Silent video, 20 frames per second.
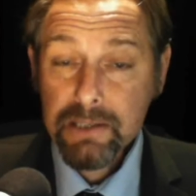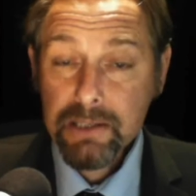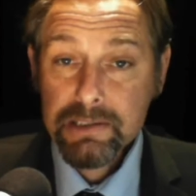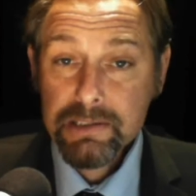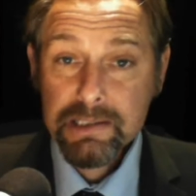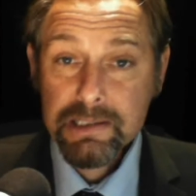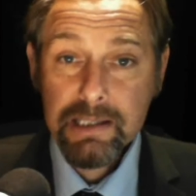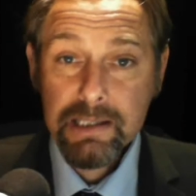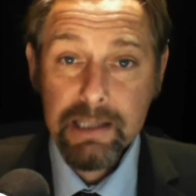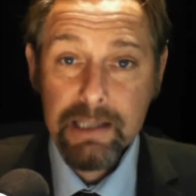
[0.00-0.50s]
known
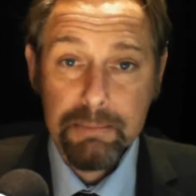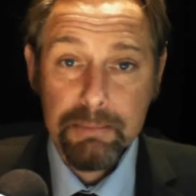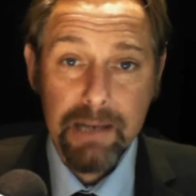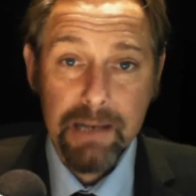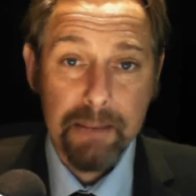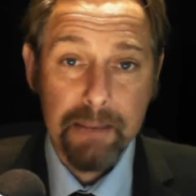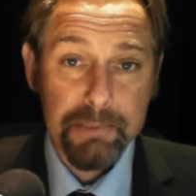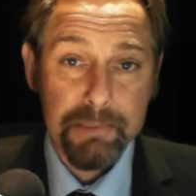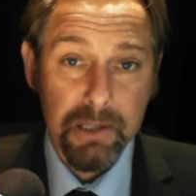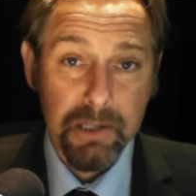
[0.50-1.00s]
as the Lib
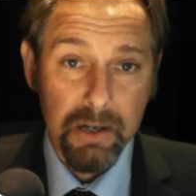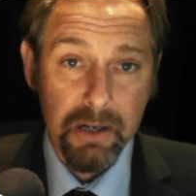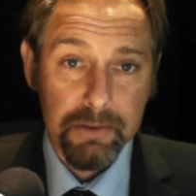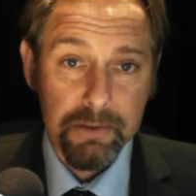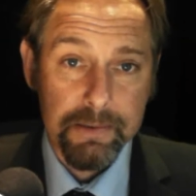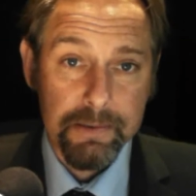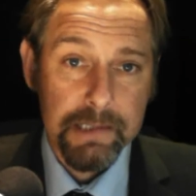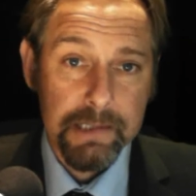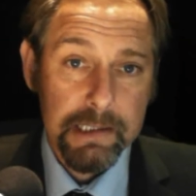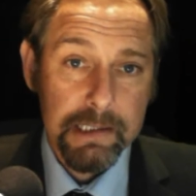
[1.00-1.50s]
Lab
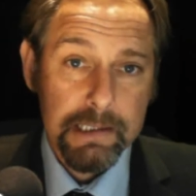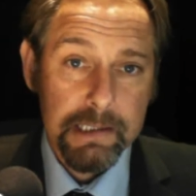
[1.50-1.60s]
Con.